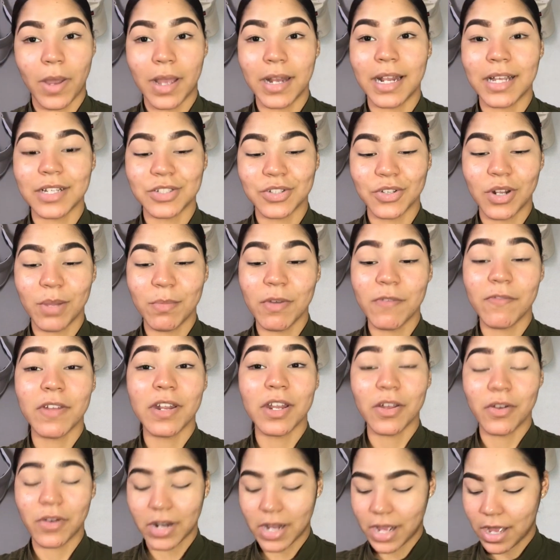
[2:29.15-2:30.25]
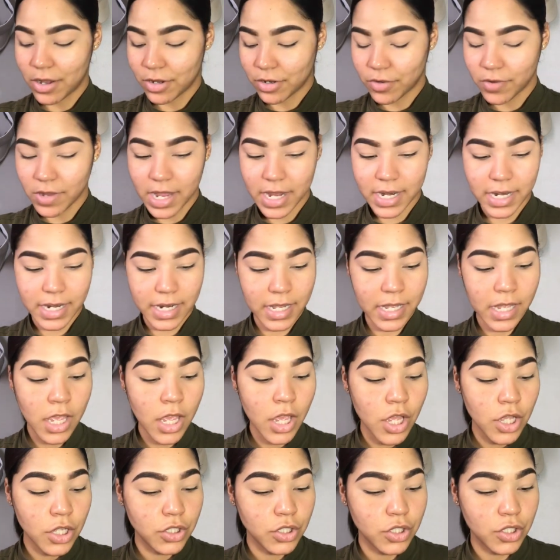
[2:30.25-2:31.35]
not show them a video on how I created it?
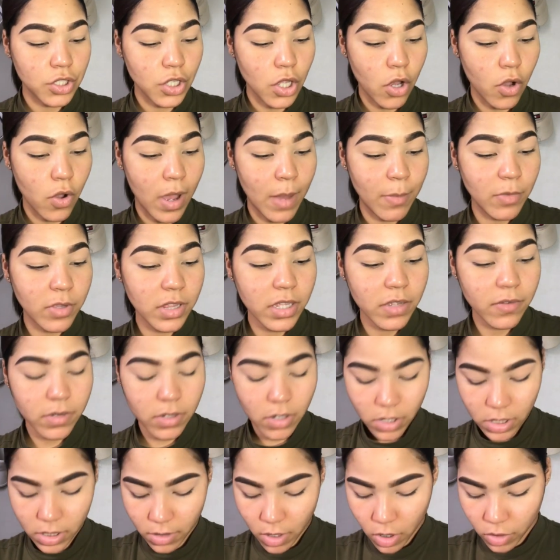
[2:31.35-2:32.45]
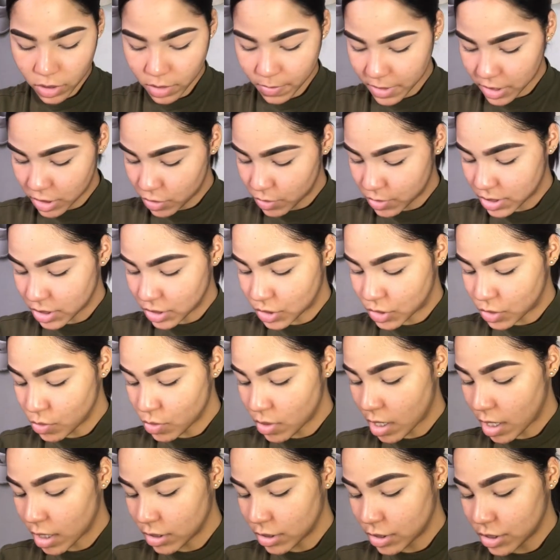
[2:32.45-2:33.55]
So I'm gonna only be using two
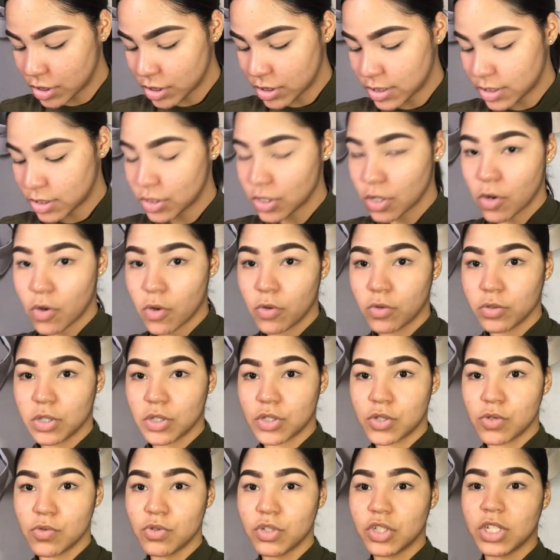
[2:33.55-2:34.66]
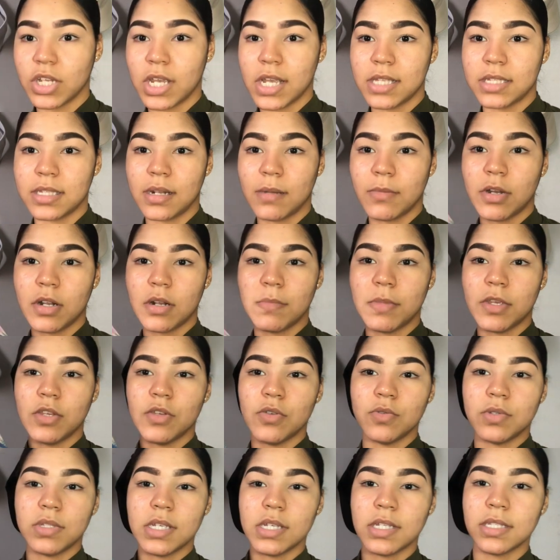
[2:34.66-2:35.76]
colors. So the two shades that I'm gonna be
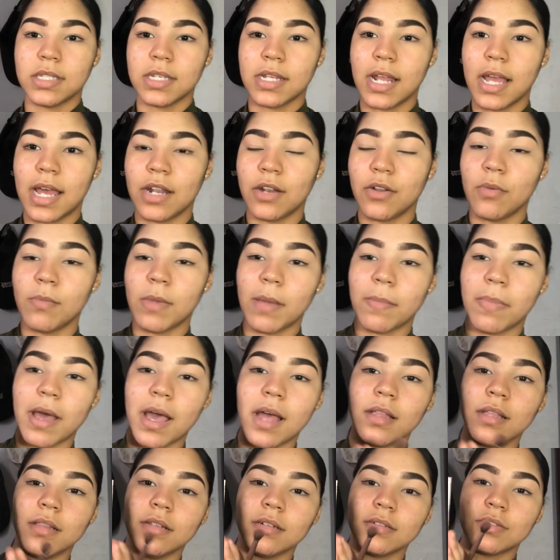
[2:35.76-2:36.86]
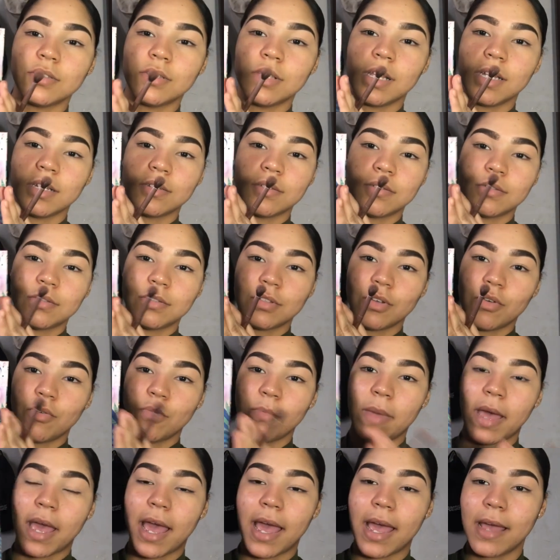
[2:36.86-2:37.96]
using today, I know my palette looks like so
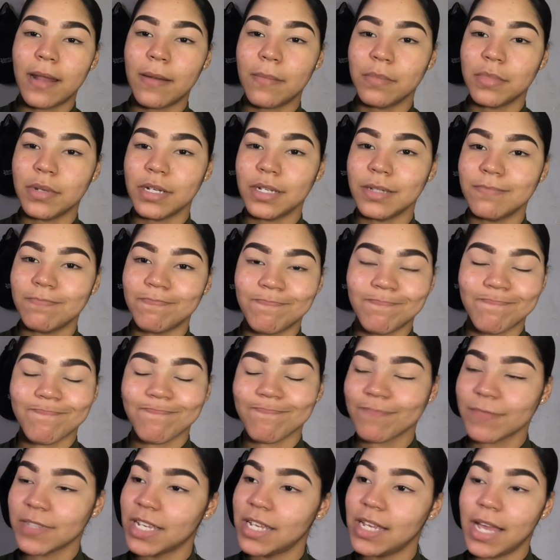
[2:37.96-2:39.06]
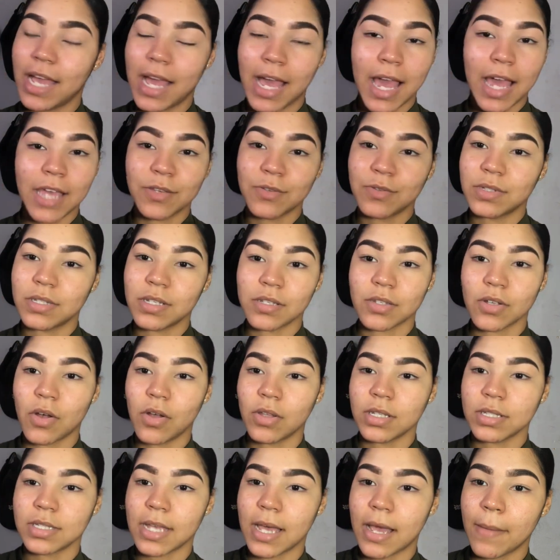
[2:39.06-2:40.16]
bad, but I use this all
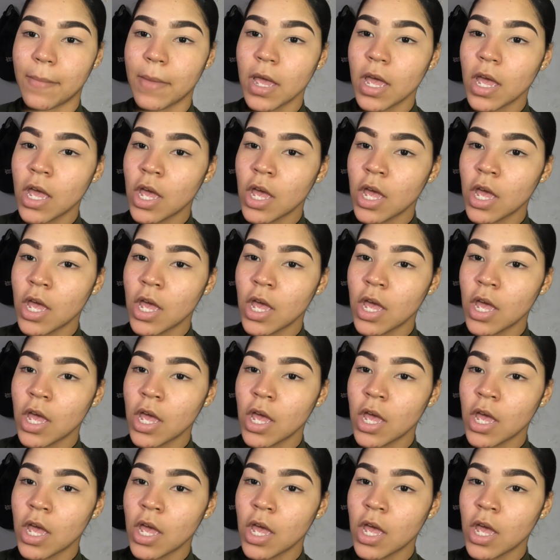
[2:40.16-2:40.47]
the time.